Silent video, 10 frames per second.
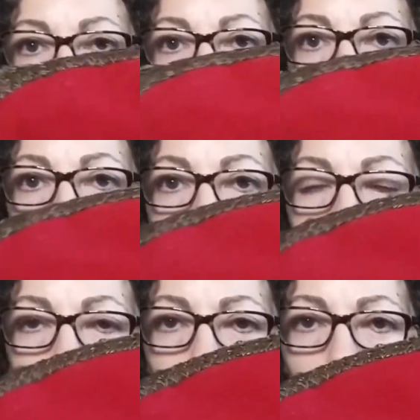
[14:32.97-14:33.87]
you can
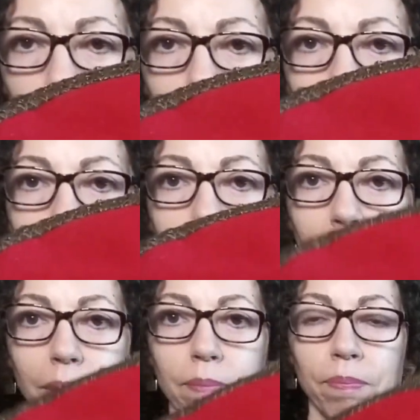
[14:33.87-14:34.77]
see, but really
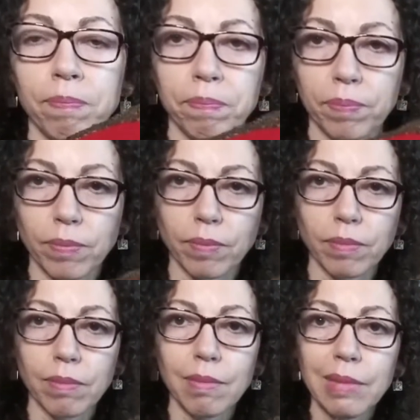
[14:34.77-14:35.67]

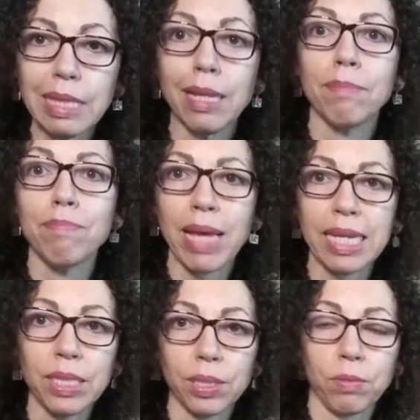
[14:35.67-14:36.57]
the
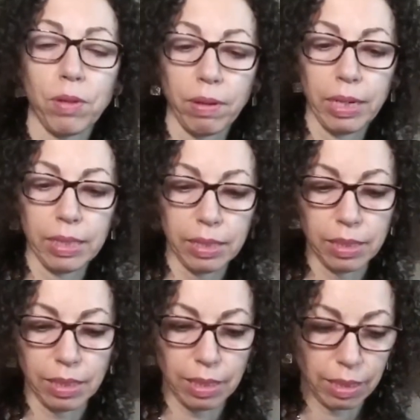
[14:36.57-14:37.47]
mesh where it is
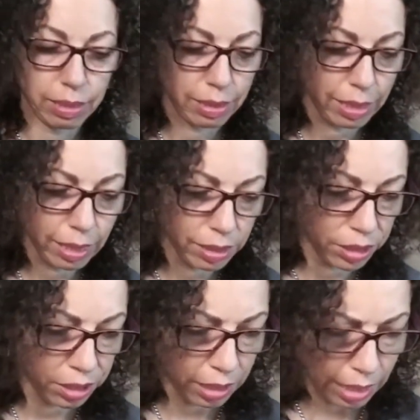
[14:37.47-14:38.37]

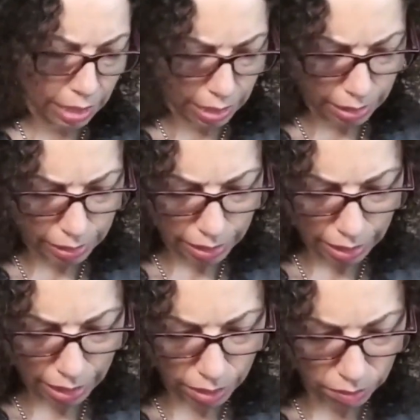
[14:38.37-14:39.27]
stitched is
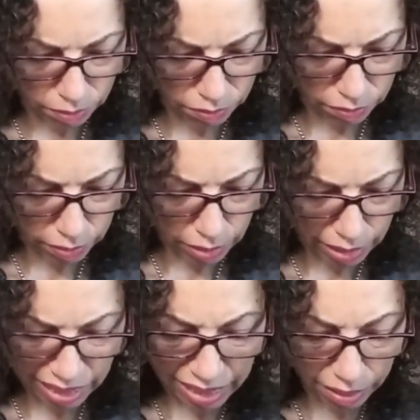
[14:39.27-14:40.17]
kind of
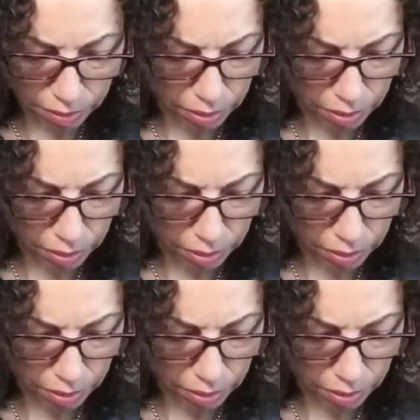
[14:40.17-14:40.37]
clear.